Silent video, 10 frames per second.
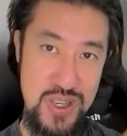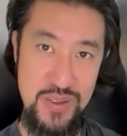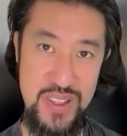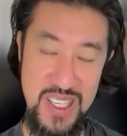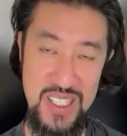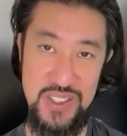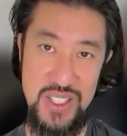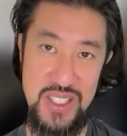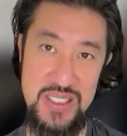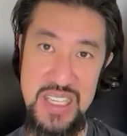of the United
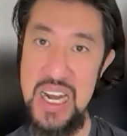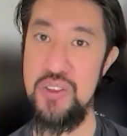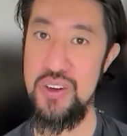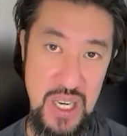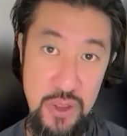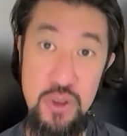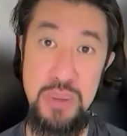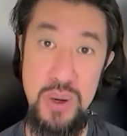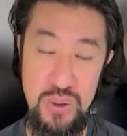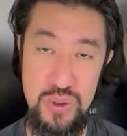States, now there are other
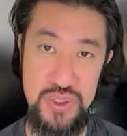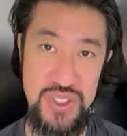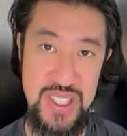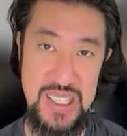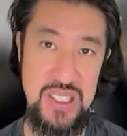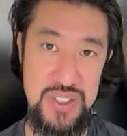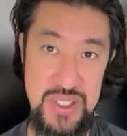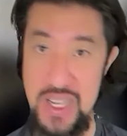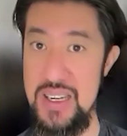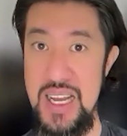poles that
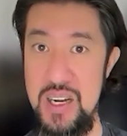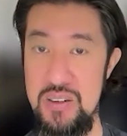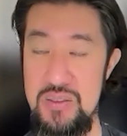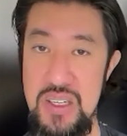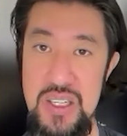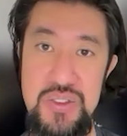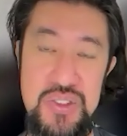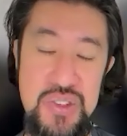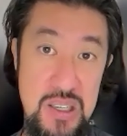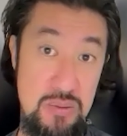stand out, right?
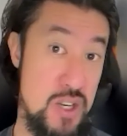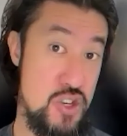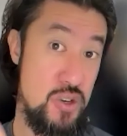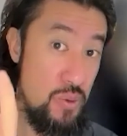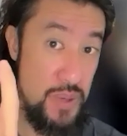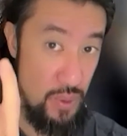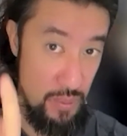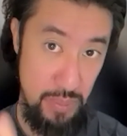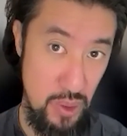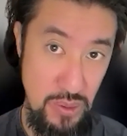So Russia will be
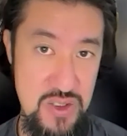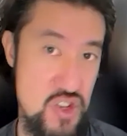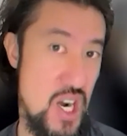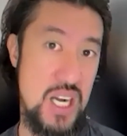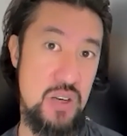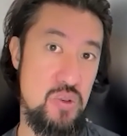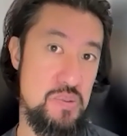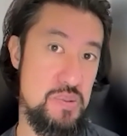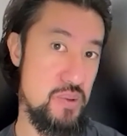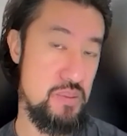one pole, China
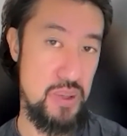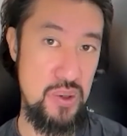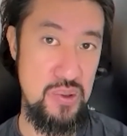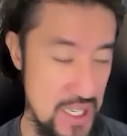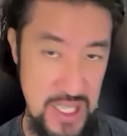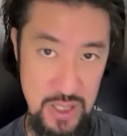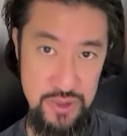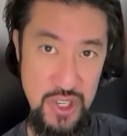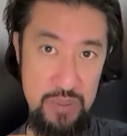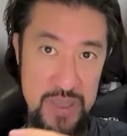will be one pole, and
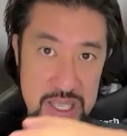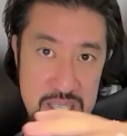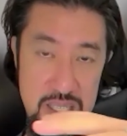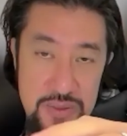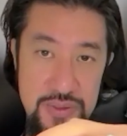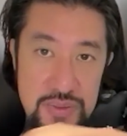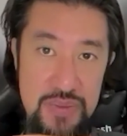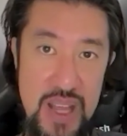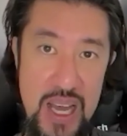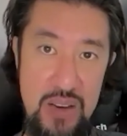it'll dominate kind of
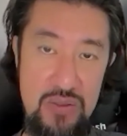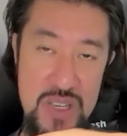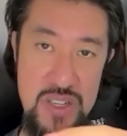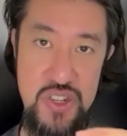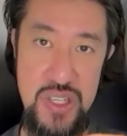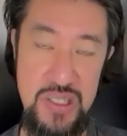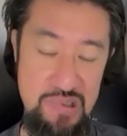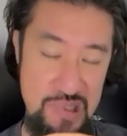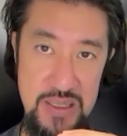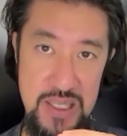that
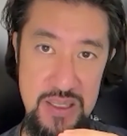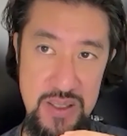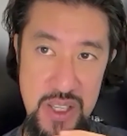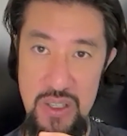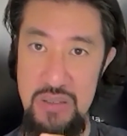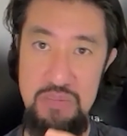region in their